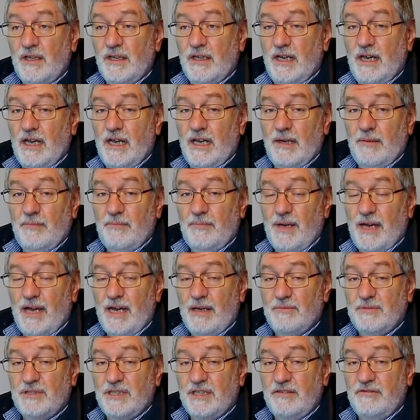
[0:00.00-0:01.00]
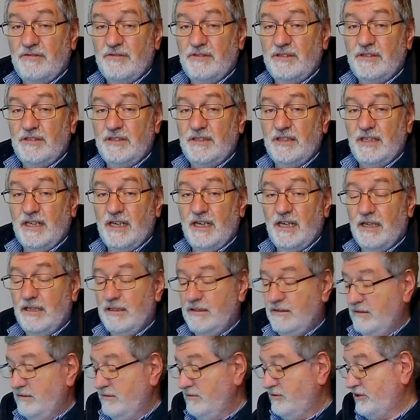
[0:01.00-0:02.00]
perhaps even
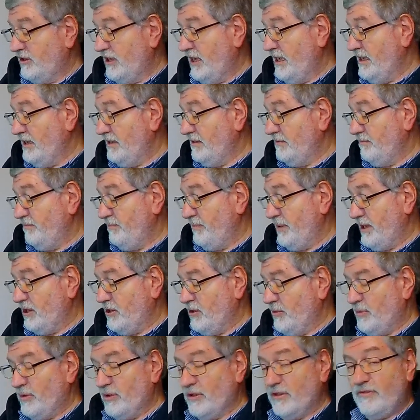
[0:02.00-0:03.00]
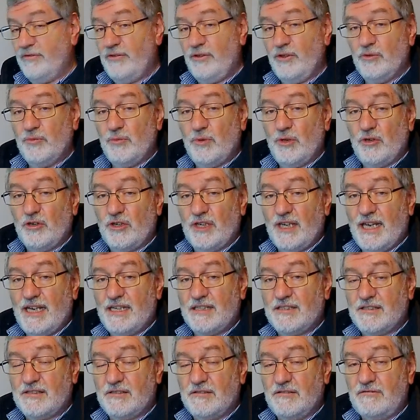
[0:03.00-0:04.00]
try and pick up on a few more
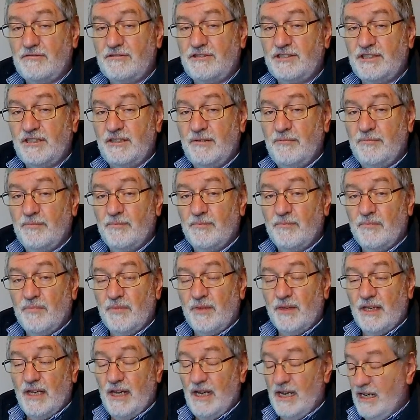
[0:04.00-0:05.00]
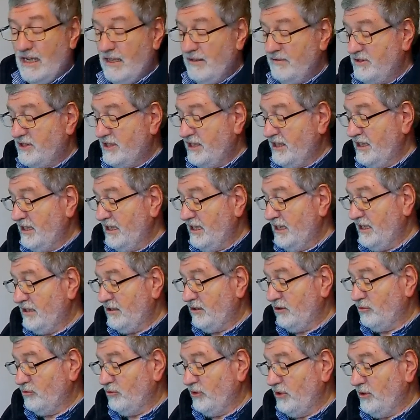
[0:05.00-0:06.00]
castles. I have seen a
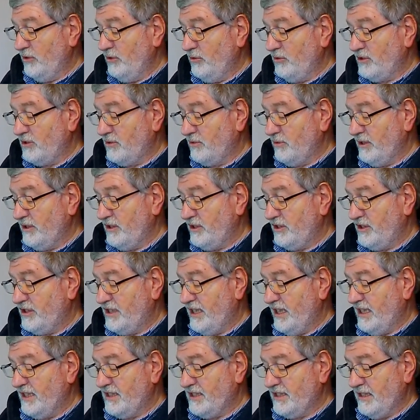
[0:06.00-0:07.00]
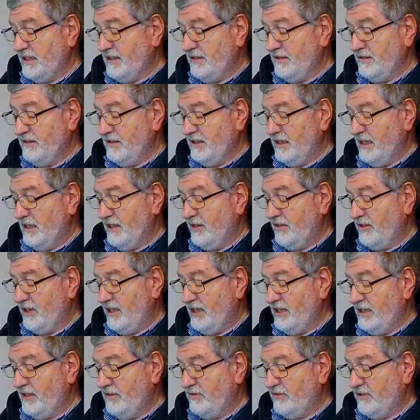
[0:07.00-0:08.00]
little route which takes in
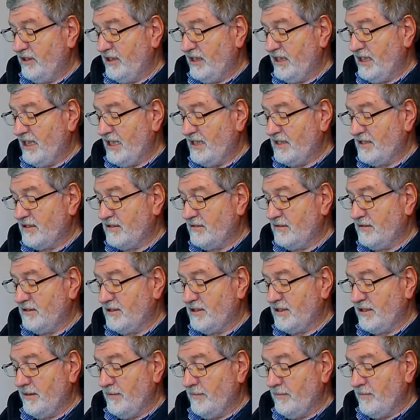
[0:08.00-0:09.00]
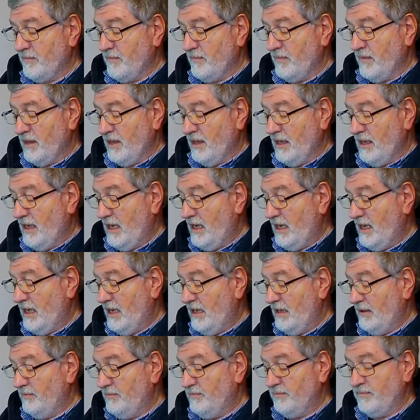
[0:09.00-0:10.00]
3 different castles,
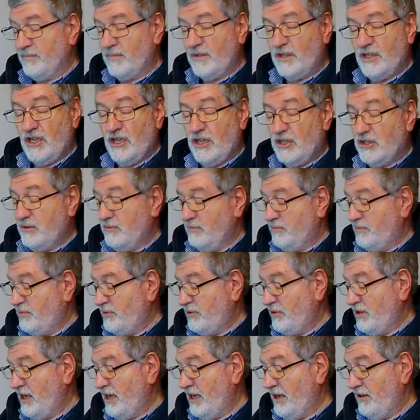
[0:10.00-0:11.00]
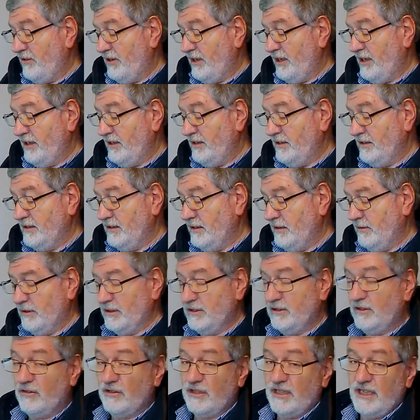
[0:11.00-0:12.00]
Kirkham Priory,
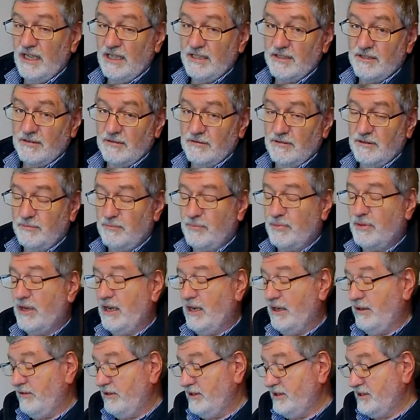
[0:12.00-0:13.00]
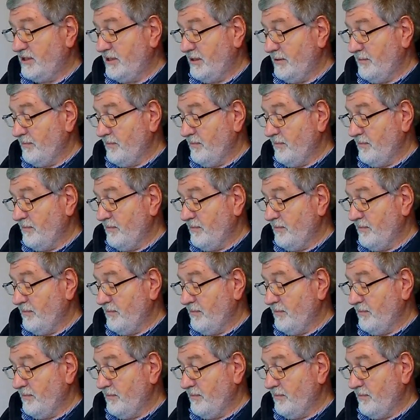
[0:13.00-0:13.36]
well, not castles, priories